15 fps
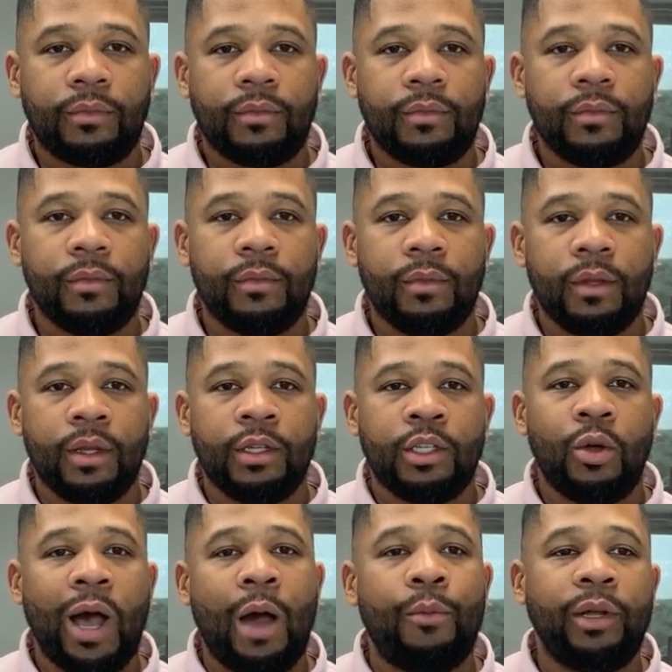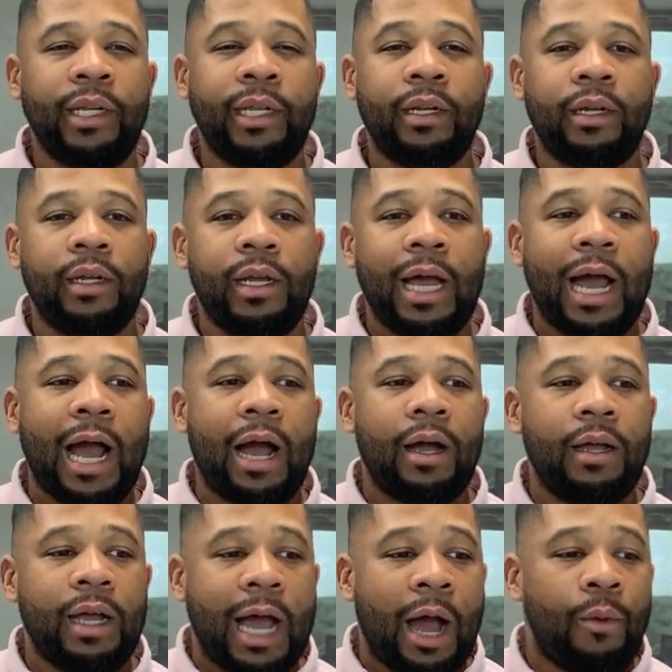Okay. So I would right.
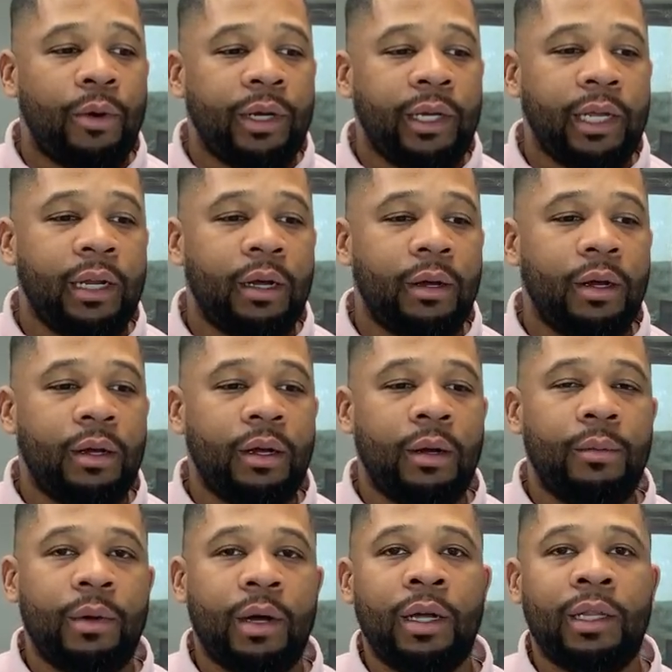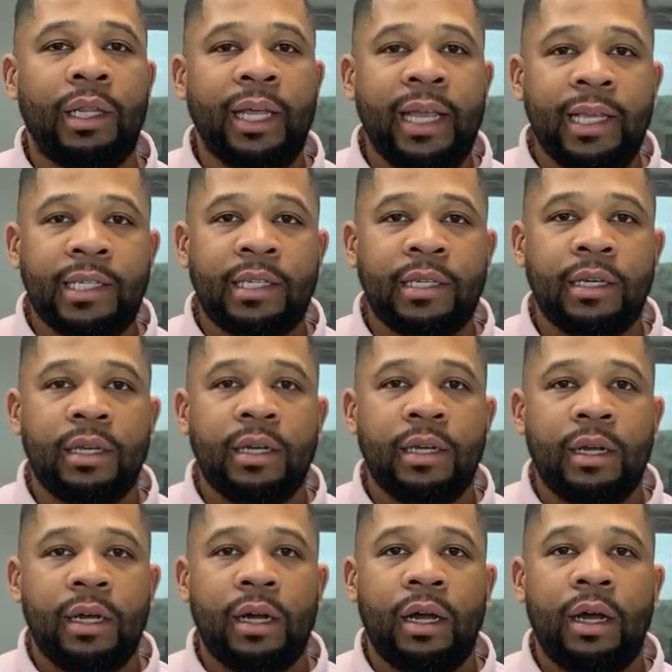I would need a, a, a lease
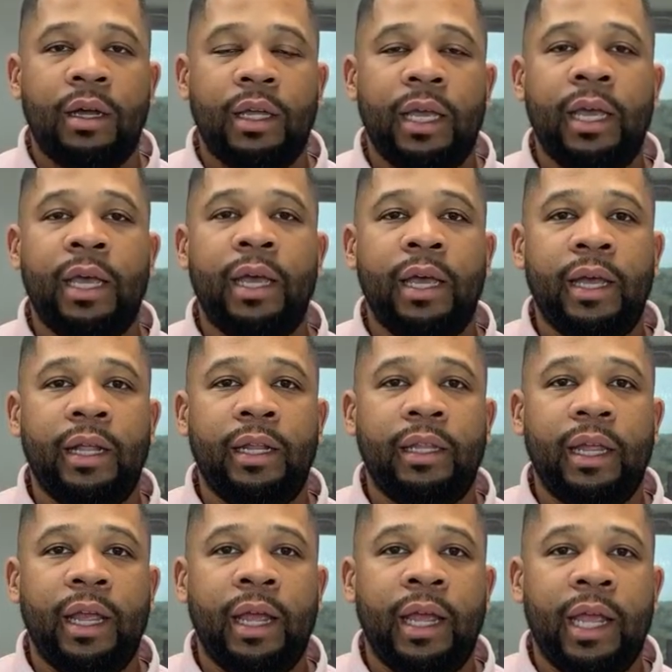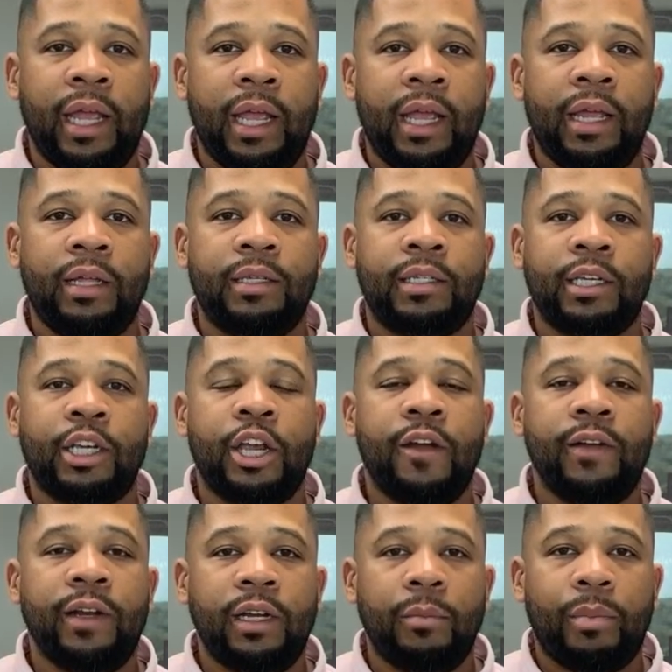and a
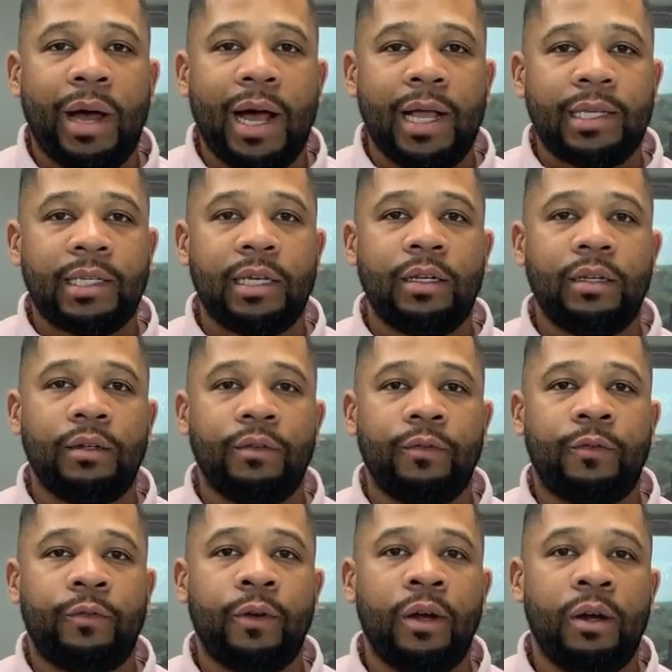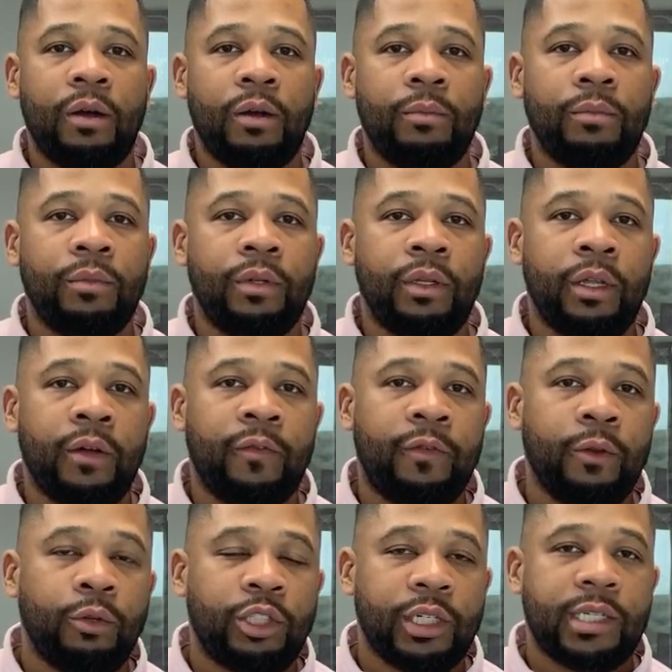security deposit from your
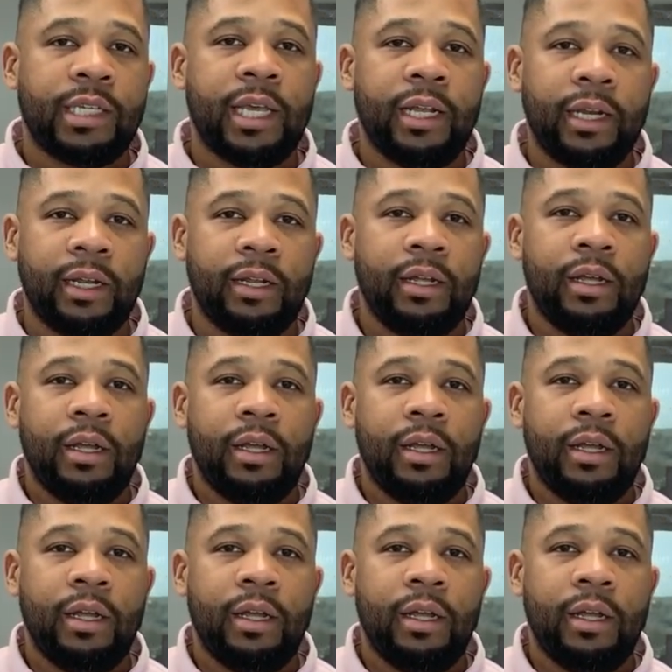future tenant.